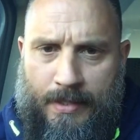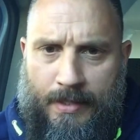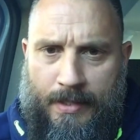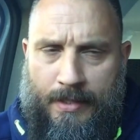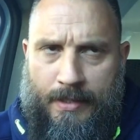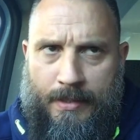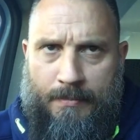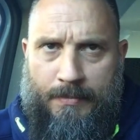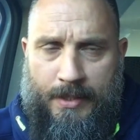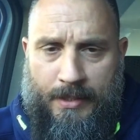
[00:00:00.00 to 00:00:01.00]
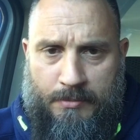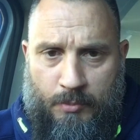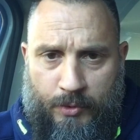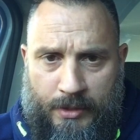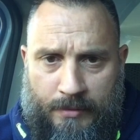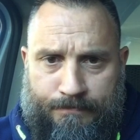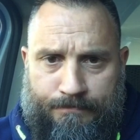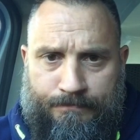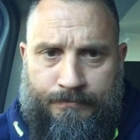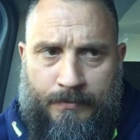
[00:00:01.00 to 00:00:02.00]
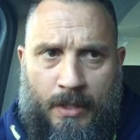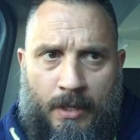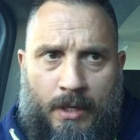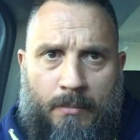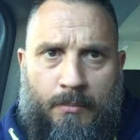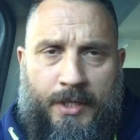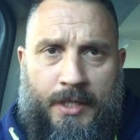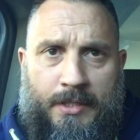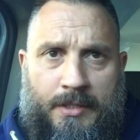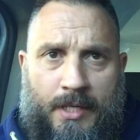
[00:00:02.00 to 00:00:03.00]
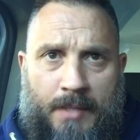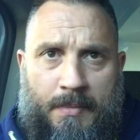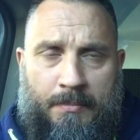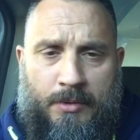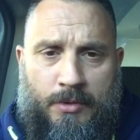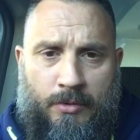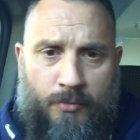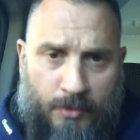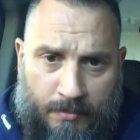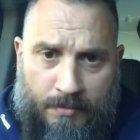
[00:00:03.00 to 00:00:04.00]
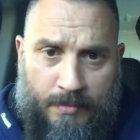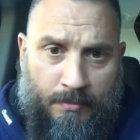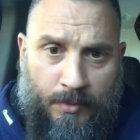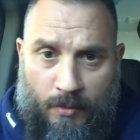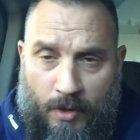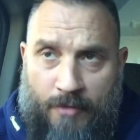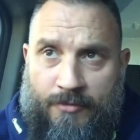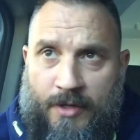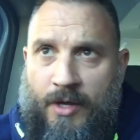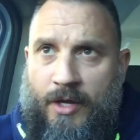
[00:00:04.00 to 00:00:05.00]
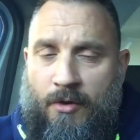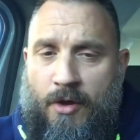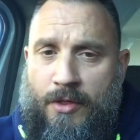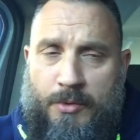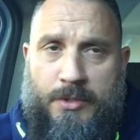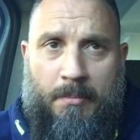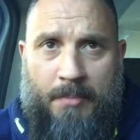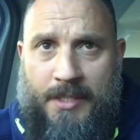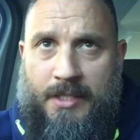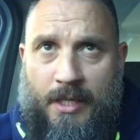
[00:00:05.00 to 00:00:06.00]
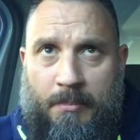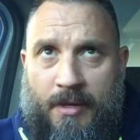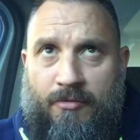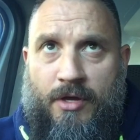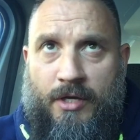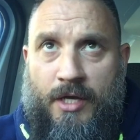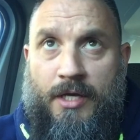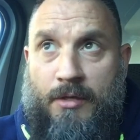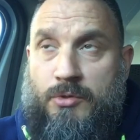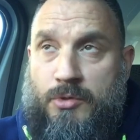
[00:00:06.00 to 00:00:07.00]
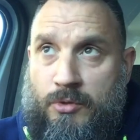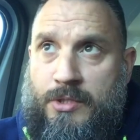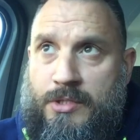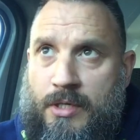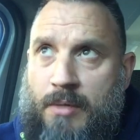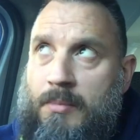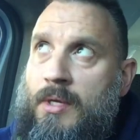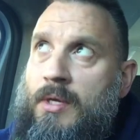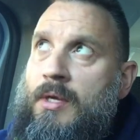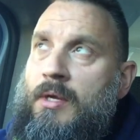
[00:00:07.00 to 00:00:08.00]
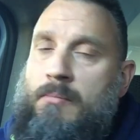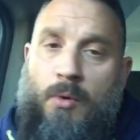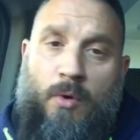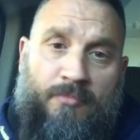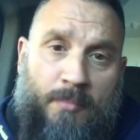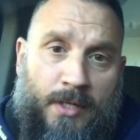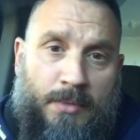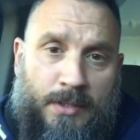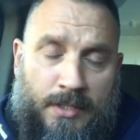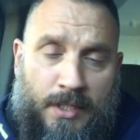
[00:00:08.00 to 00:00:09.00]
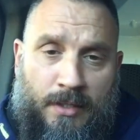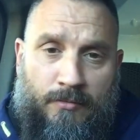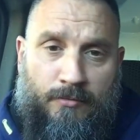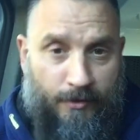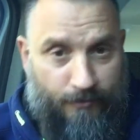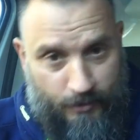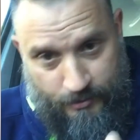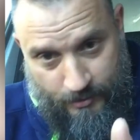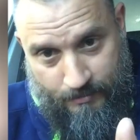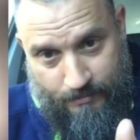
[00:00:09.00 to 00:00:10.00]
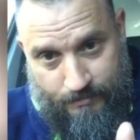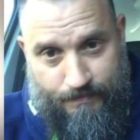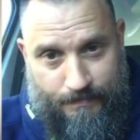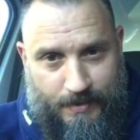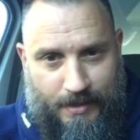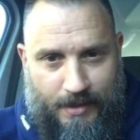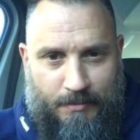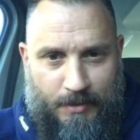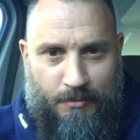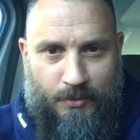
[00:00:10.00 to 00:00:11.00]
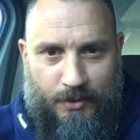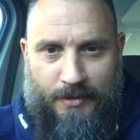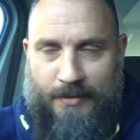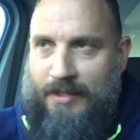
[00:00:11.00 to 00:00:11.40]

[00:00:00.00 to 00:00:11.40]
the next morning, my kids came up into the room my wife. They're going, oh, that was the best sleep ever. I go, yeah, it was a nice sleep. My wife made me a tea for the first time in the morning,